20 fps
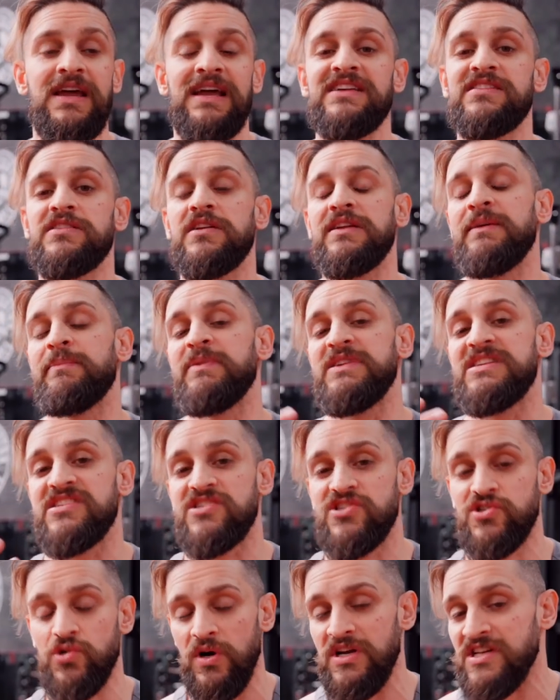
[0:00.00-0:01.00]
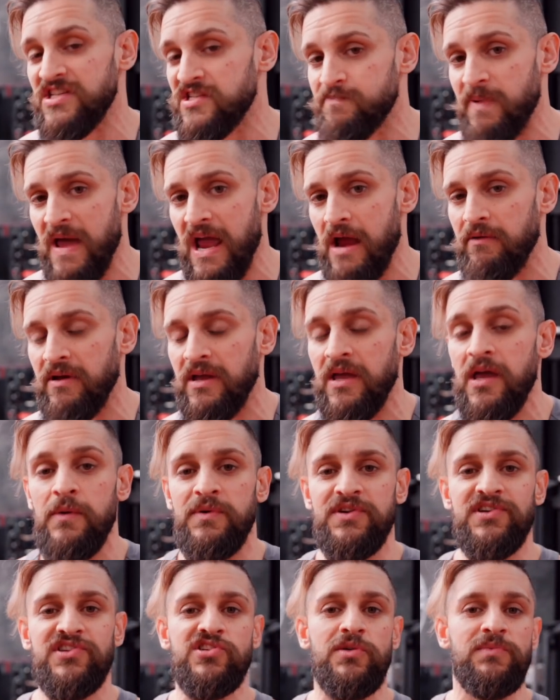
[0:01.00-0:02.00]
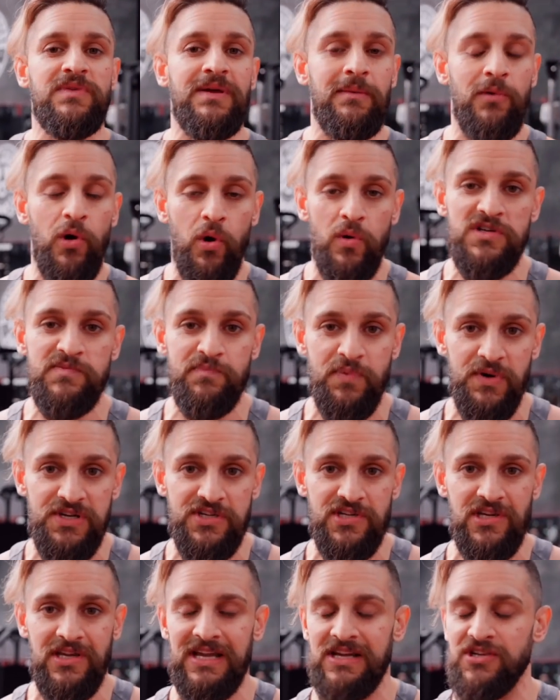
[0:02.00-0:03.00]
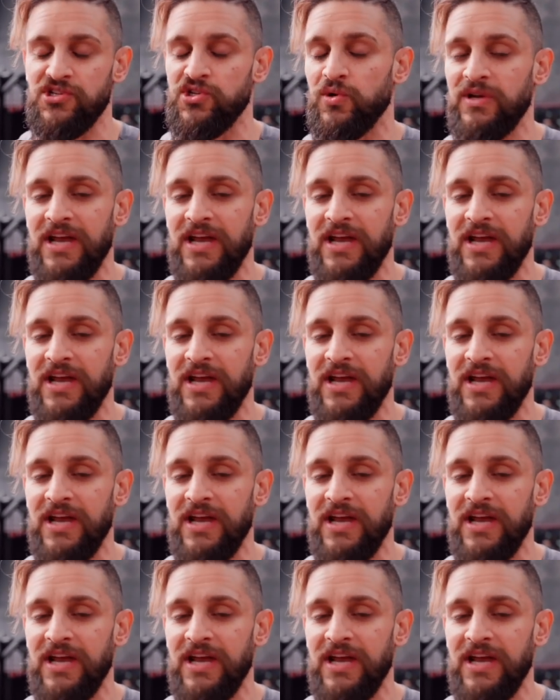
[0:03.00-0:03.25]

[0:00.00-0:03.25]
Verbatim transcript: It's gonna be joint sparing, which is something I'm always preaching against.